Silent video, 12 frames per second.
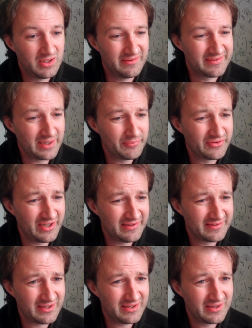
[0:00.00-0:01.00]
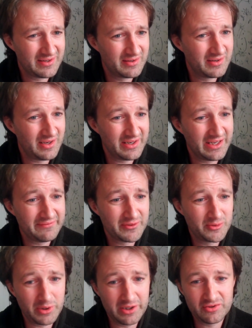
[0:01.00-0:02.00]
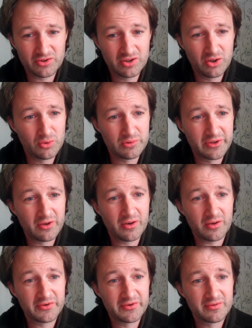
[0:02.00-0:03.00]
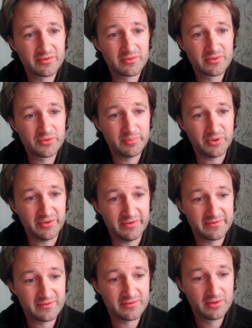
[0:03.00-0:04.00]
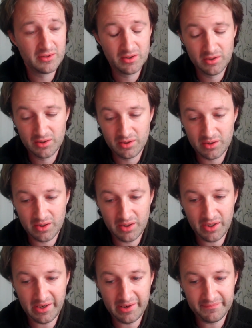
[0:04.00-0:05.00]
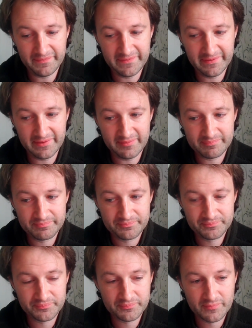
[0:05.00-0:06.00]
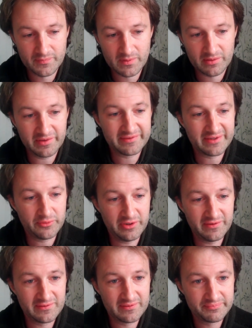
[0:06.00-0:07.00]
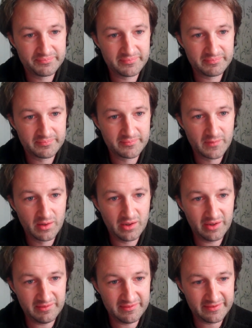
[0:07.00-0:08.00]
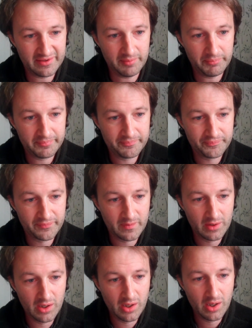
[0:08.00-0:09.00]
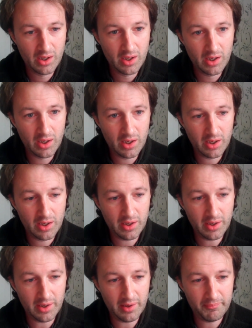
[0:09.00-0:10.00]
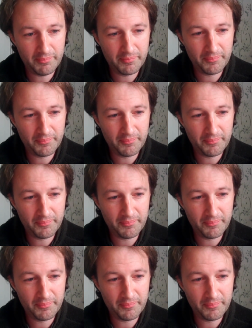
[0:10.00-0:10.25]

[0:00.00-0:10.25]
in some sense I, I have quite a cold heart, to be honest. And um, that's how it is at this time. Uh,